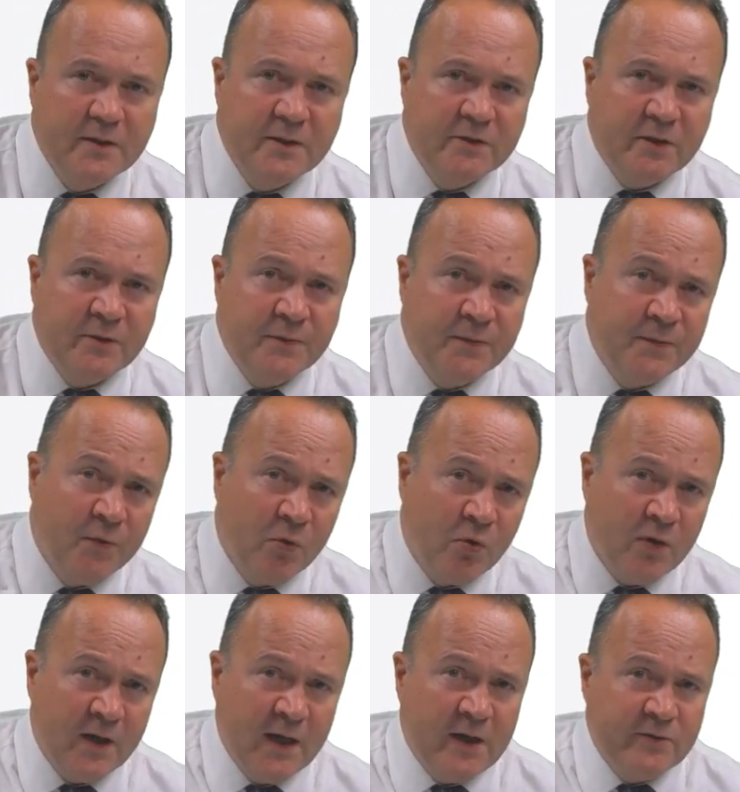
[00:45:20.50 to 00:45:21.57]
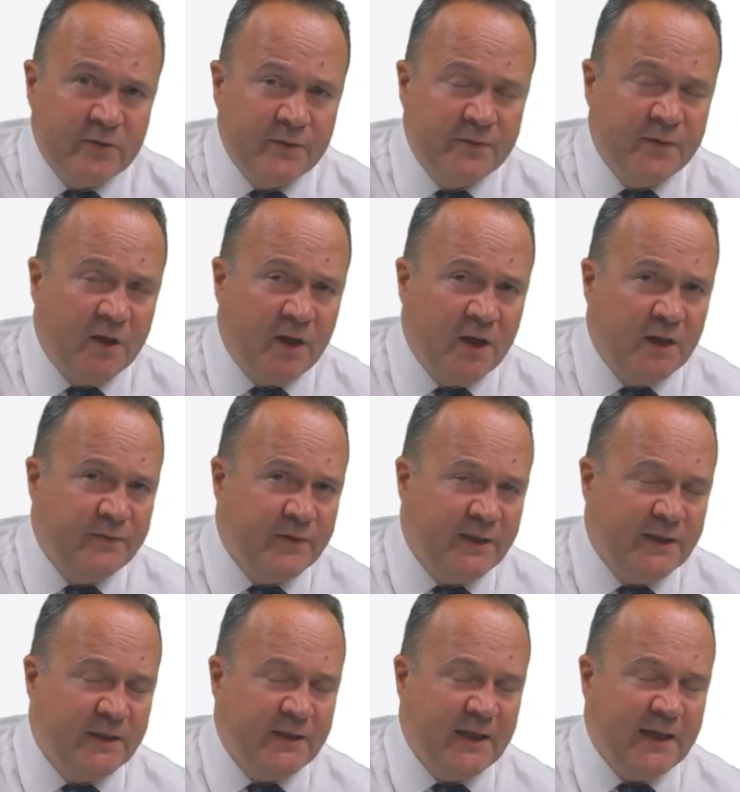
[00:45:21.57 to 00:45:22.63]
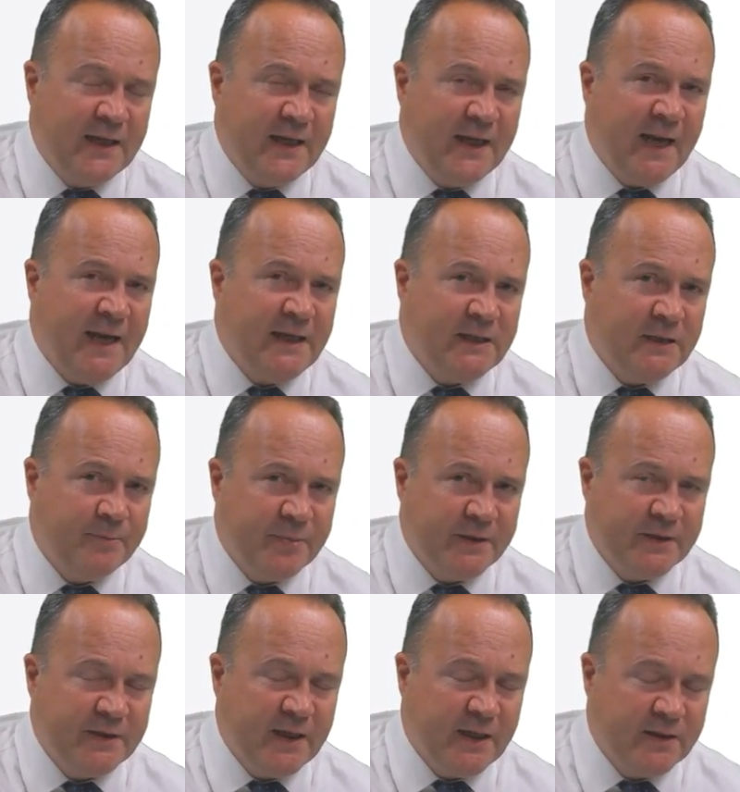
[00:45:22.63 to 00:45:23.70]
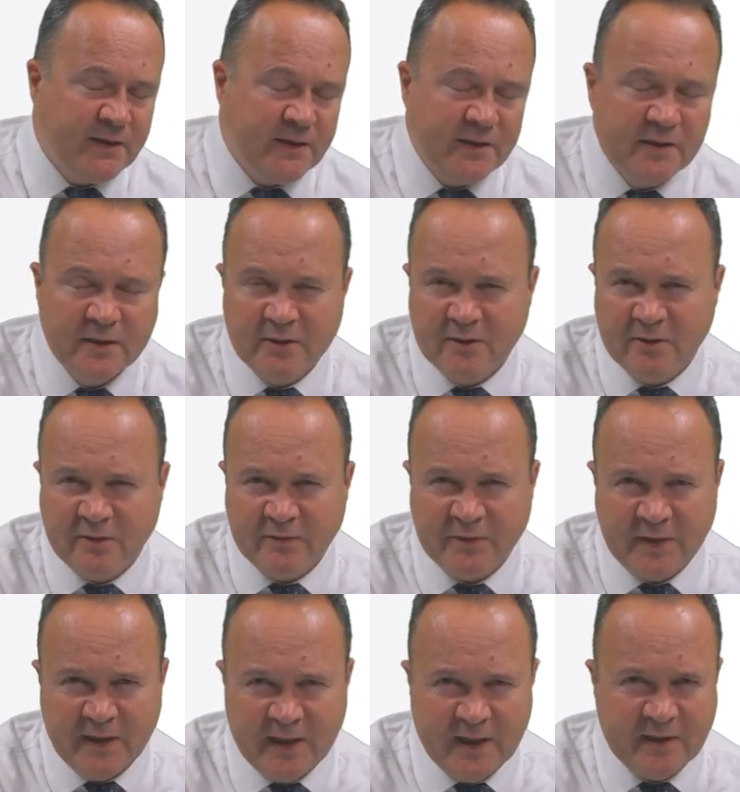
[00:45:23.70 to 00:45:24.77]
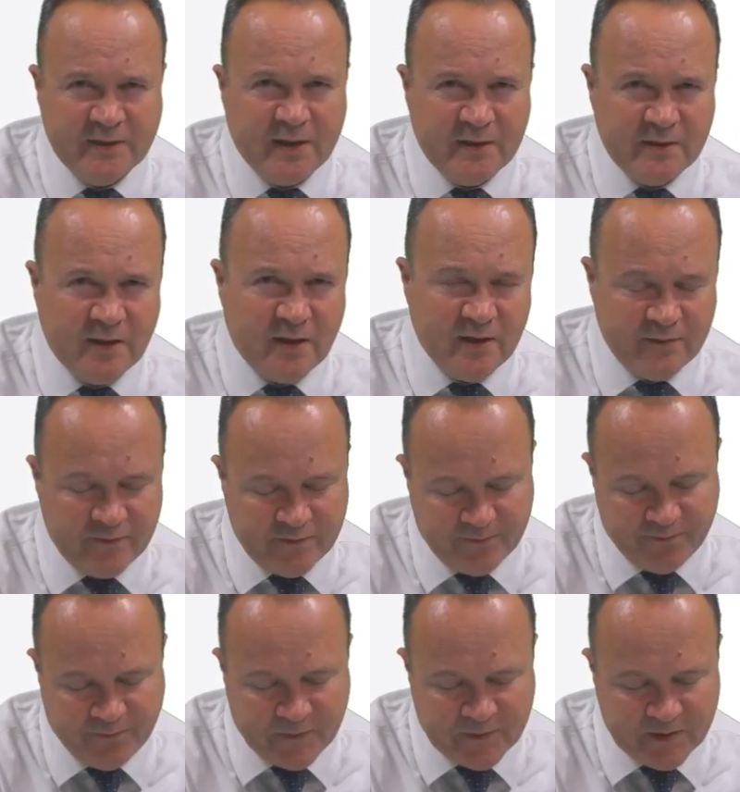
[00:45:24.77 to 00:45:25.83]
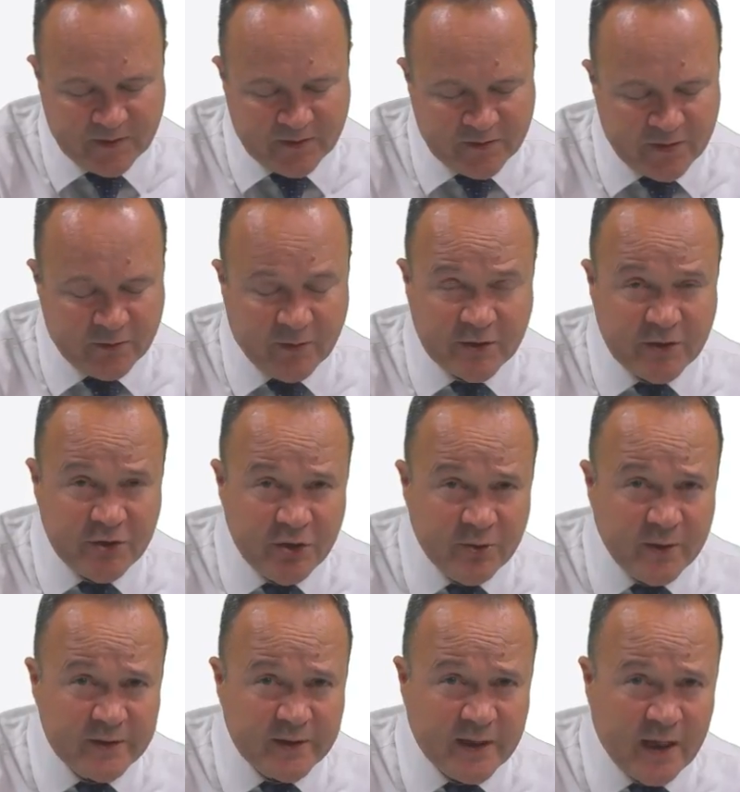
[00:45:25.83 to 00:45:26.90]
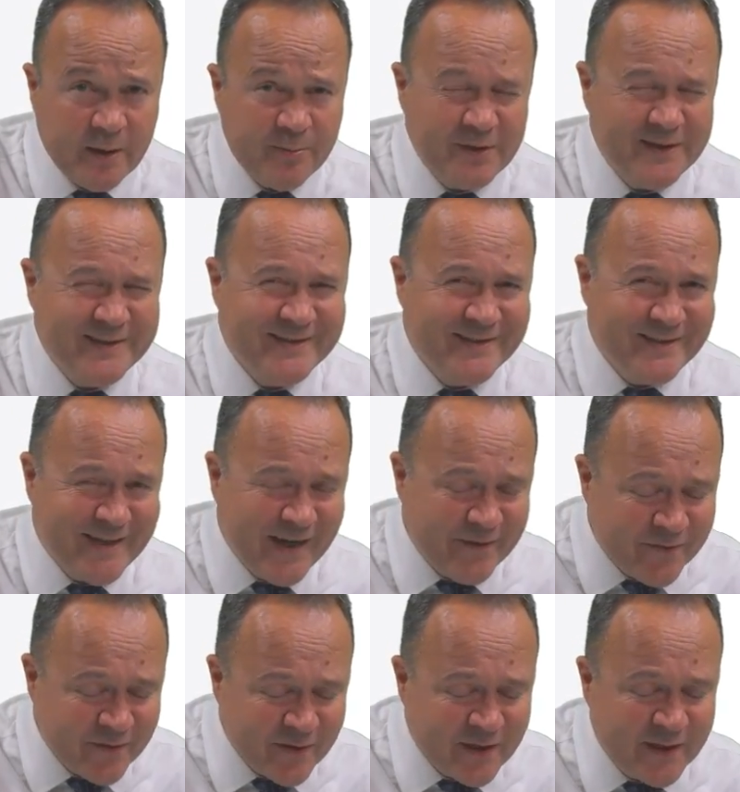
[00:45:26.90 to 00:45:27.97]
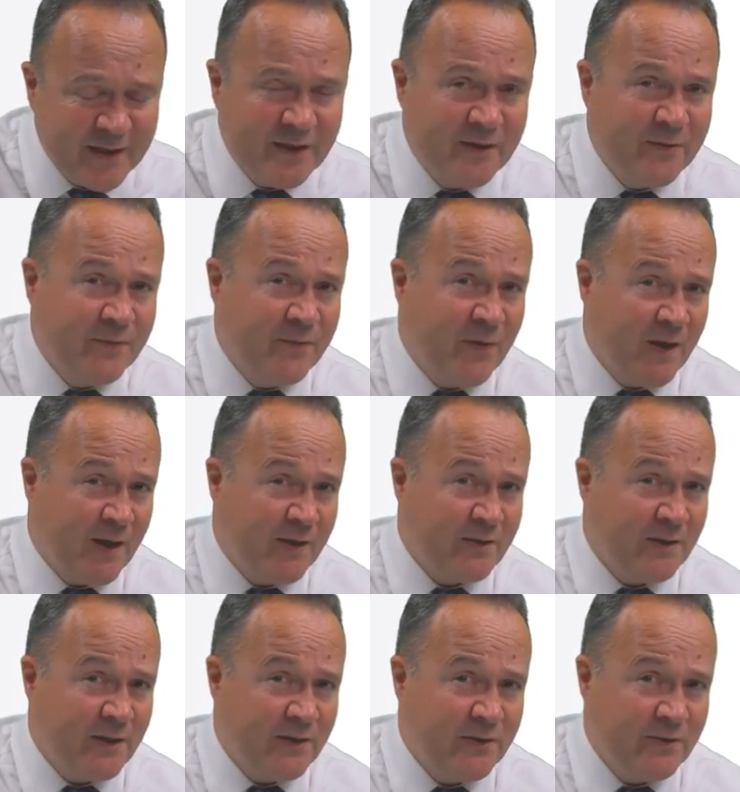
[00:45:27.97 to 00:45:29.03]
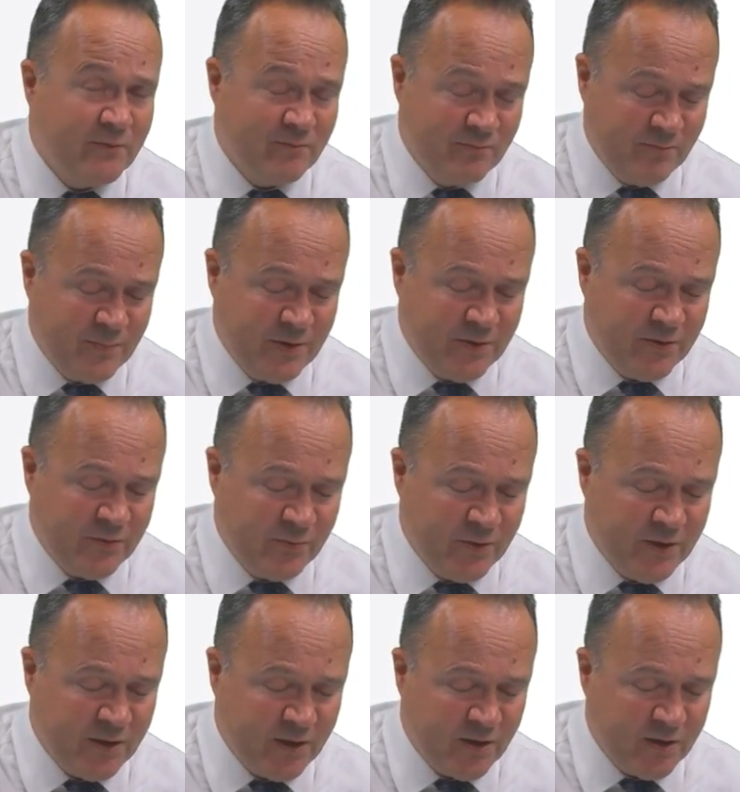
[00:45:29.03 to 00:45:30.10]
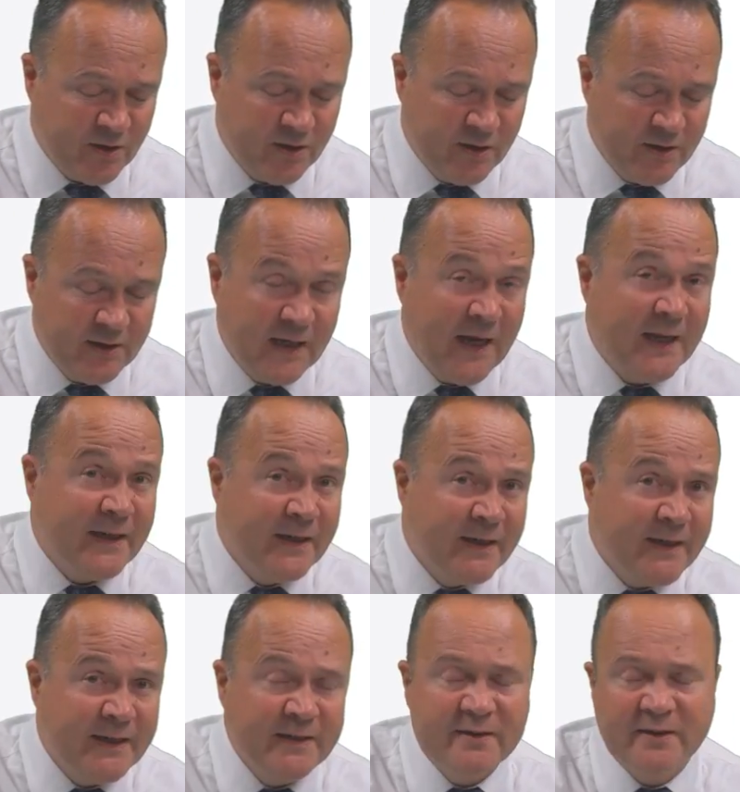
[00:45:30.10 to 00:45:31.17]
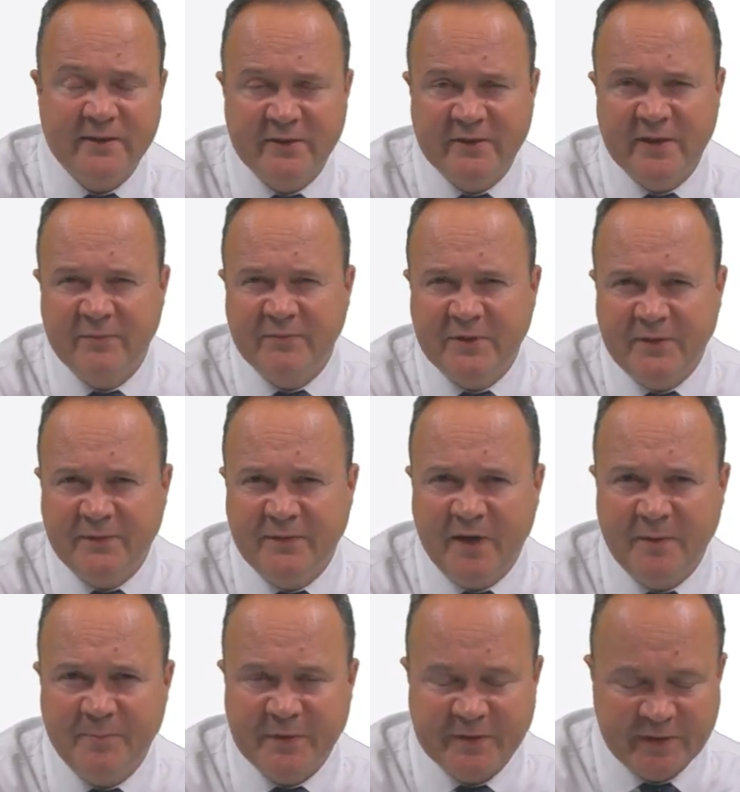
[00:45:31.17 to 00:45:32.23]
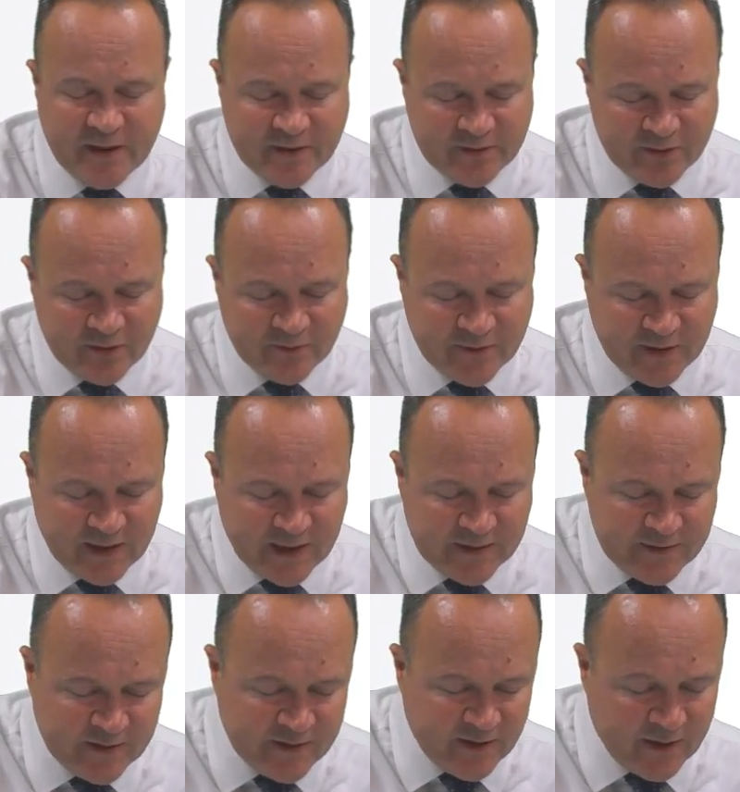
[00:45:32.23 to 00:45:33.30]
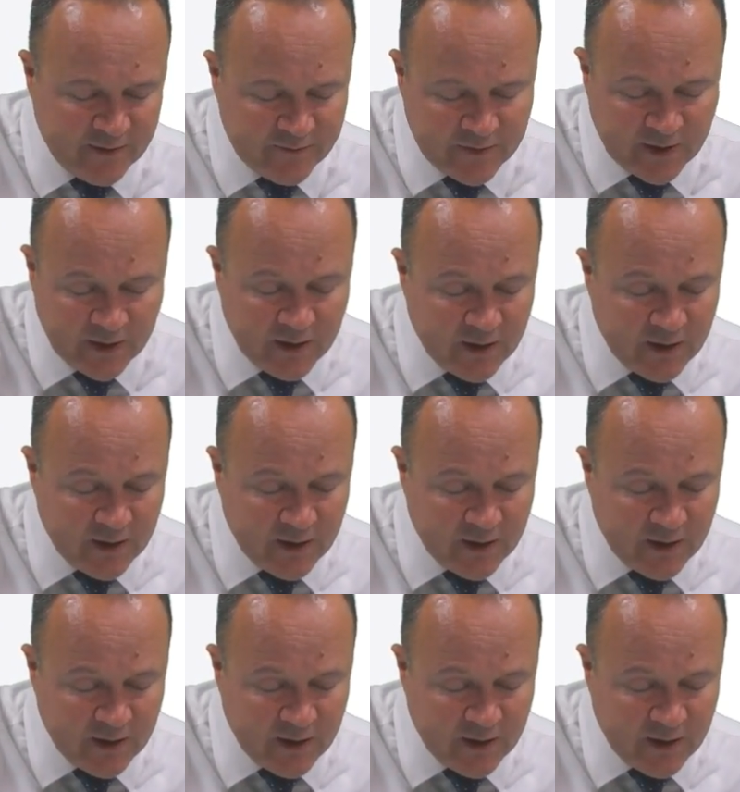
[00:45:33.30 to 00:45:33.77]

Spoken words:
So 4 out of 5 is 80% of the asset's life. So under US GAAP, definitely a finance lease, because we are at least 75% of the asset's life.